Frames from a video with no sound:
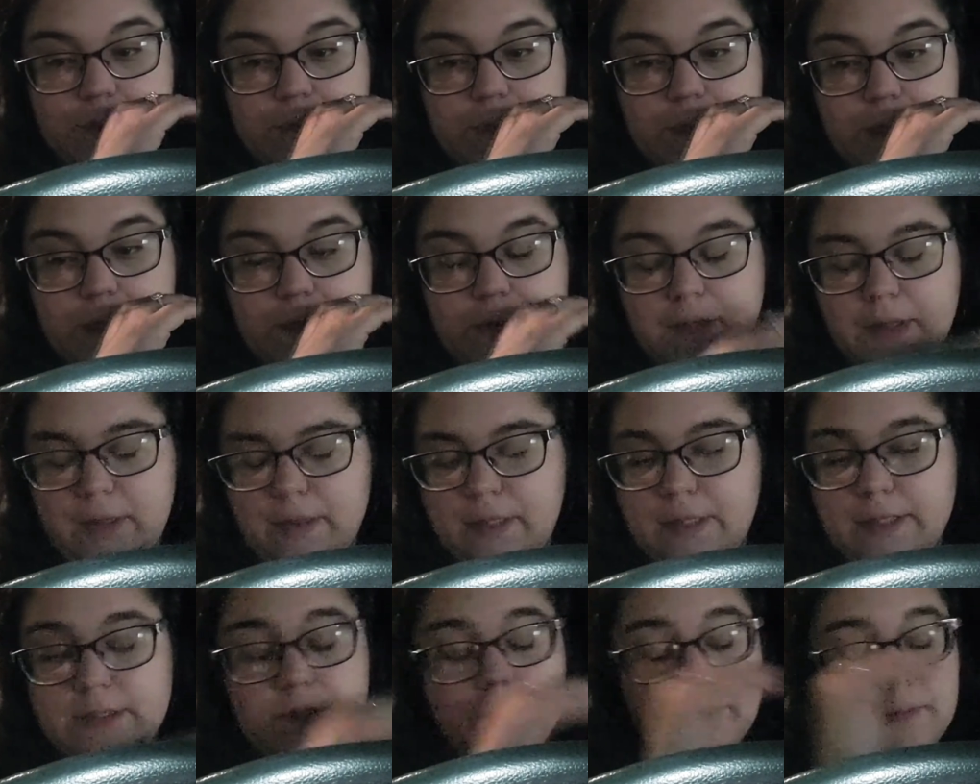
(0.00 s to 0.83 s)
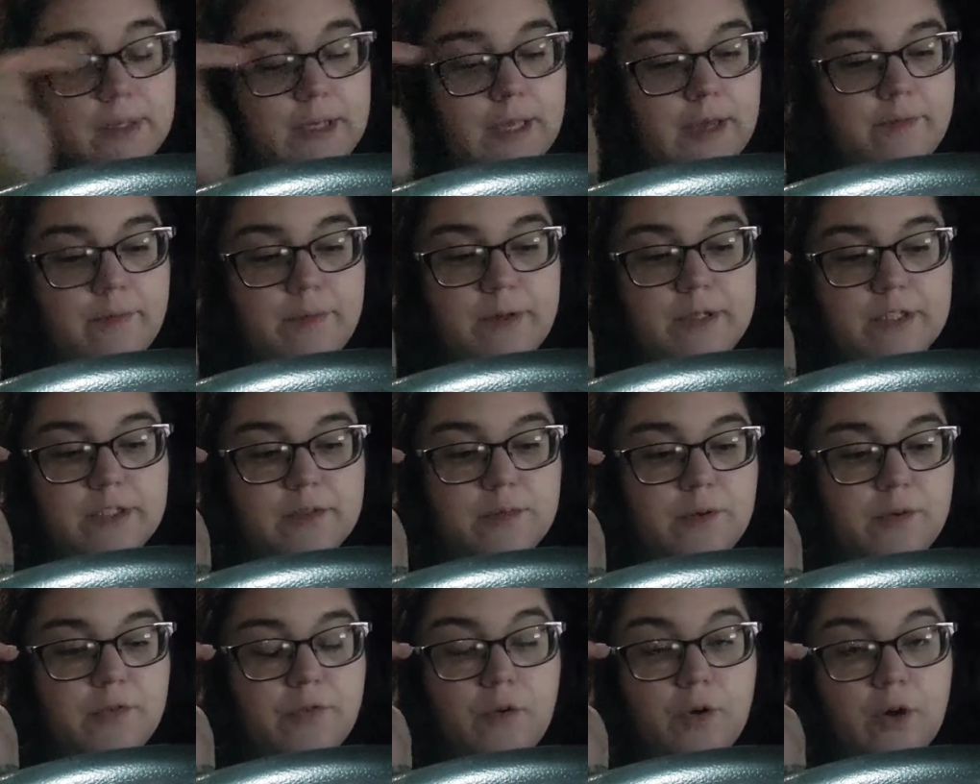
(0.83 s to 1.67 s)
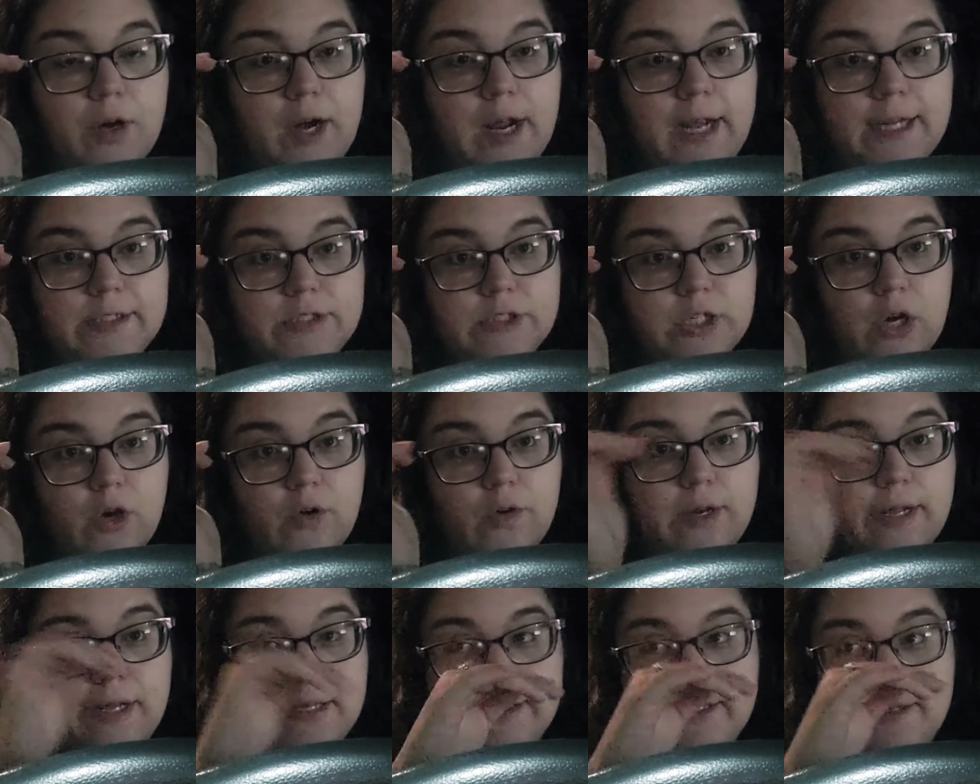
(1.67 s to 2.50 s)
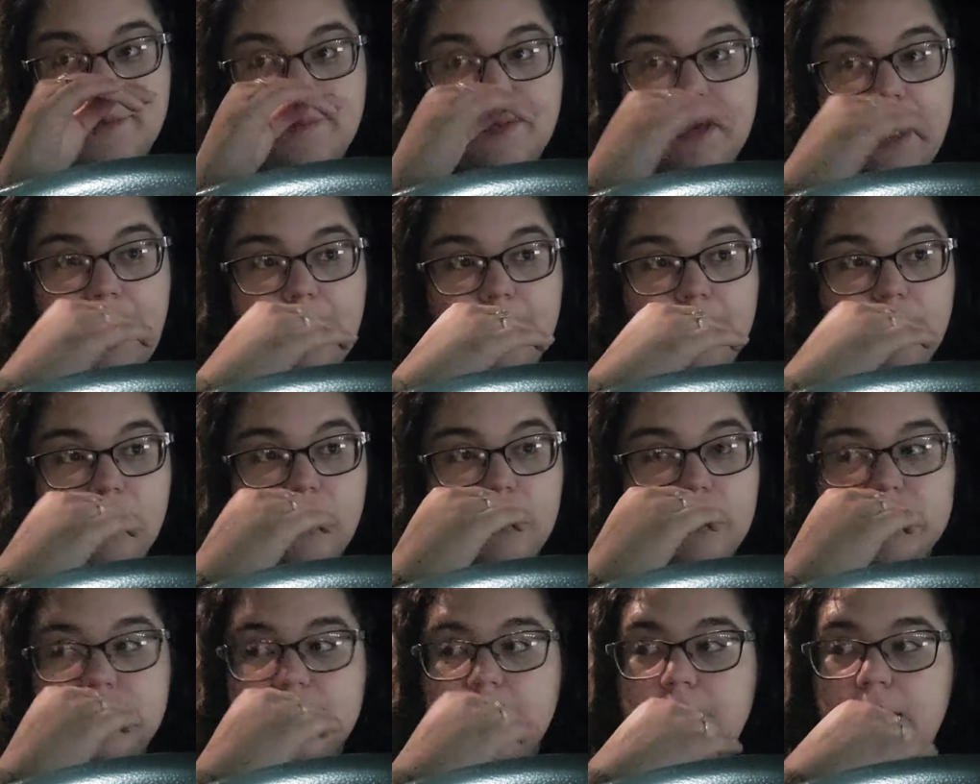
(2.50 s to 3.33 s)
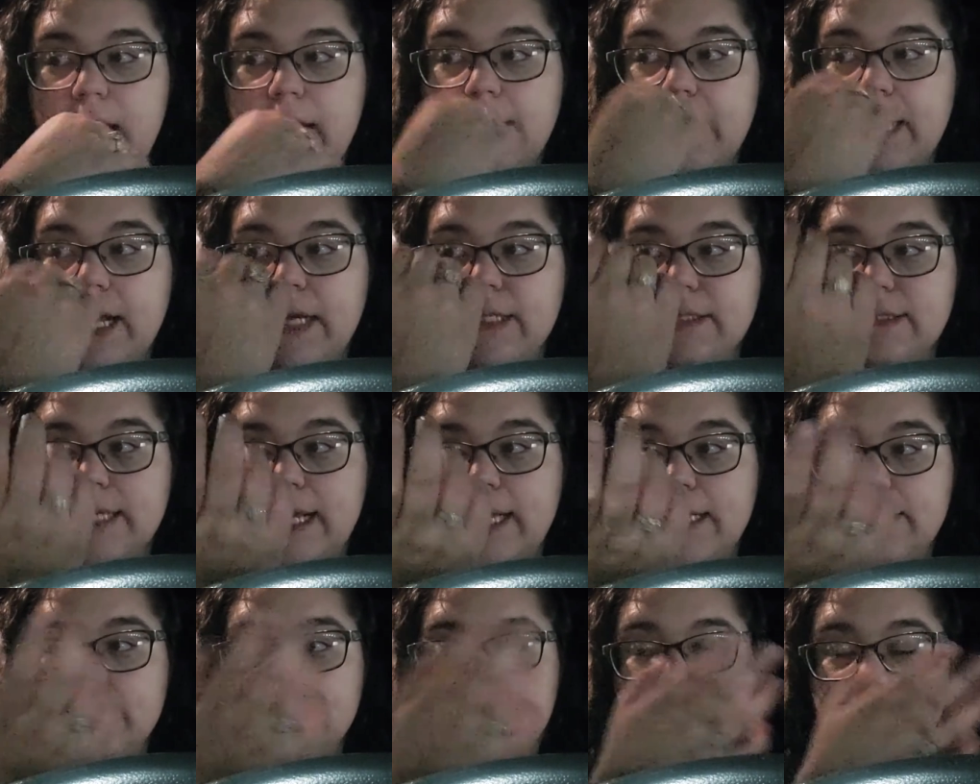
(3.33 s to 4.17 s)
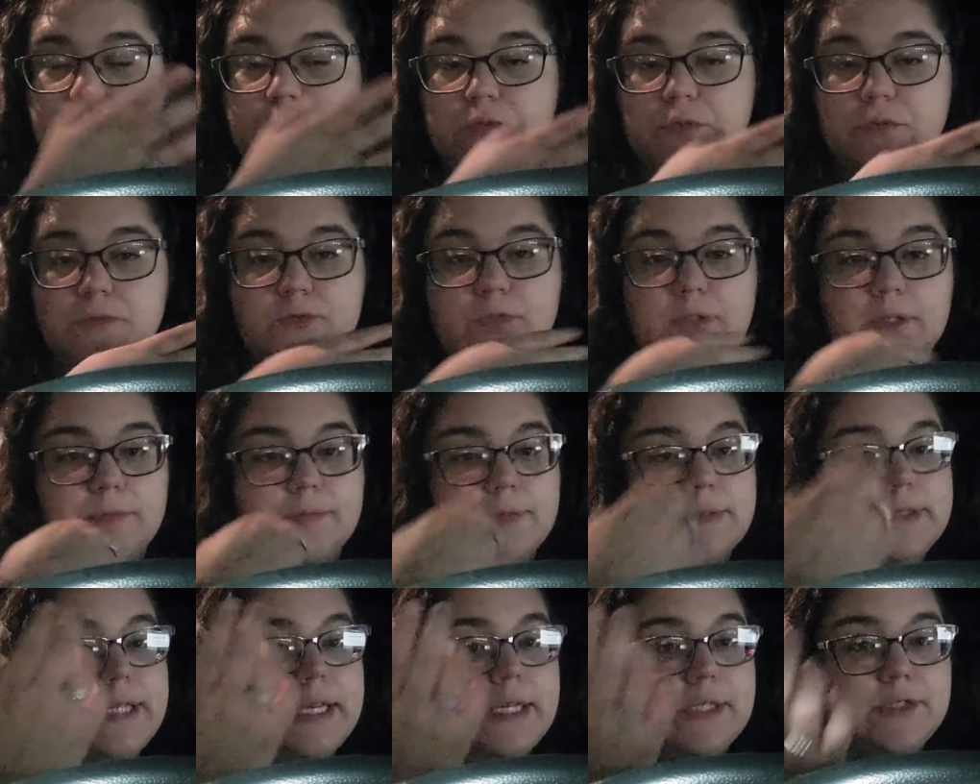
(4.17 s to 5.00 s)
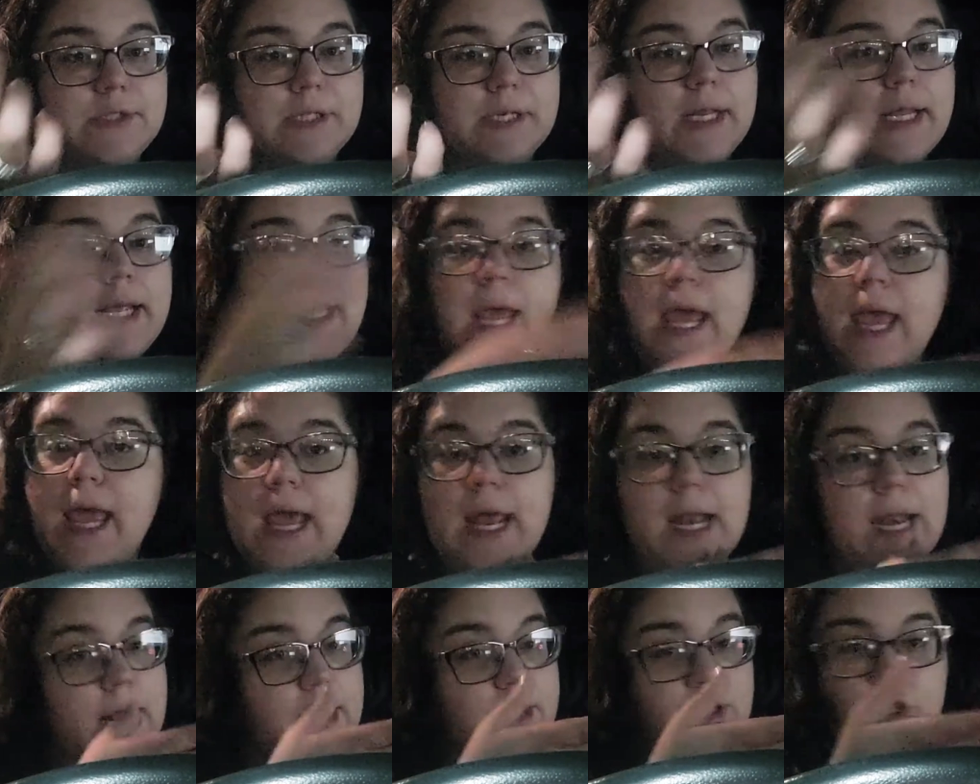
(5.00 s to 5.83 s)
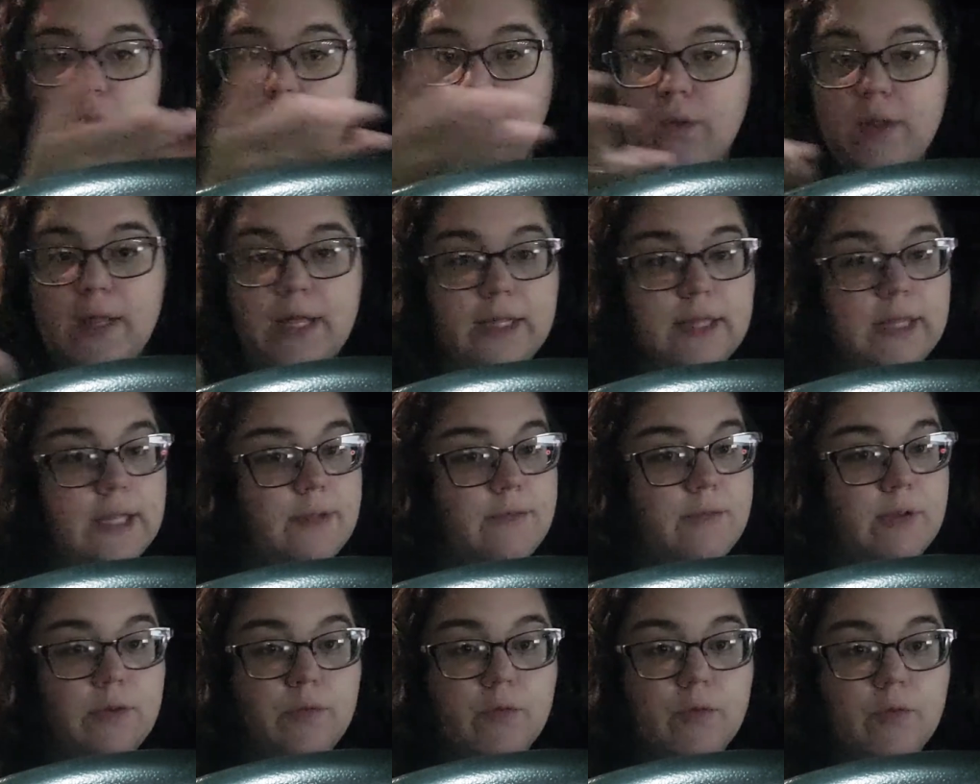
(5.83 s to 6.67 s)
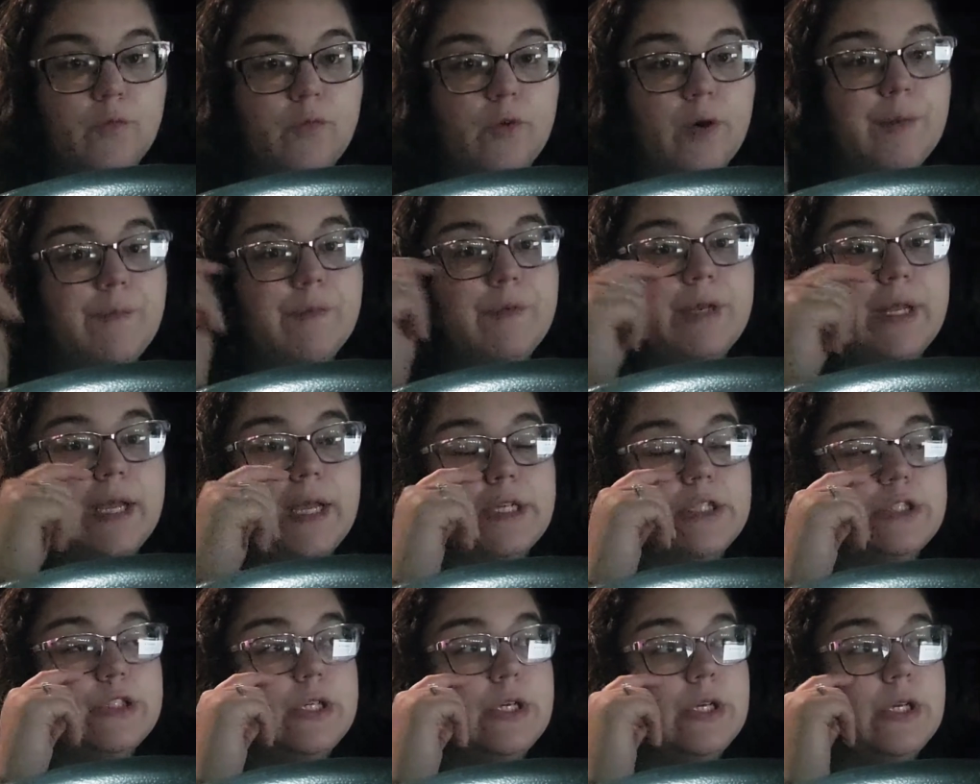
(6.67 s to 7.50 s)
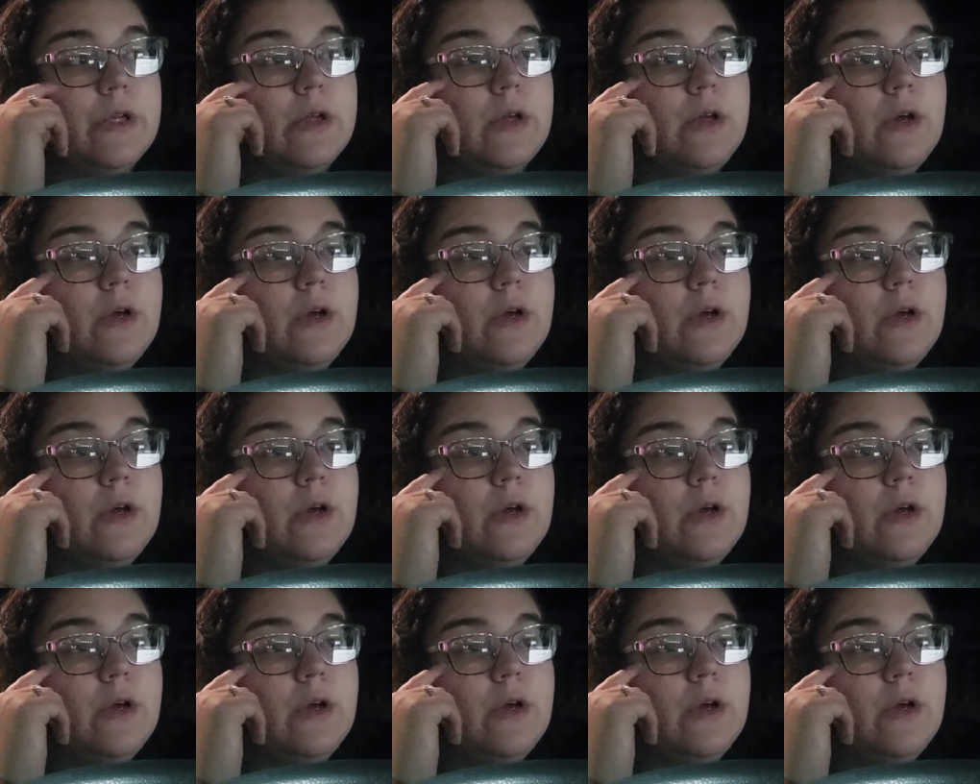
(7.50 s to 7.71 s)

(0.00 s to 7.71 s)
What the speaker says: I think that's something I've mentioned before. I've noticed that eye contact leaves room for invitation, and I don't like leaving room for invitation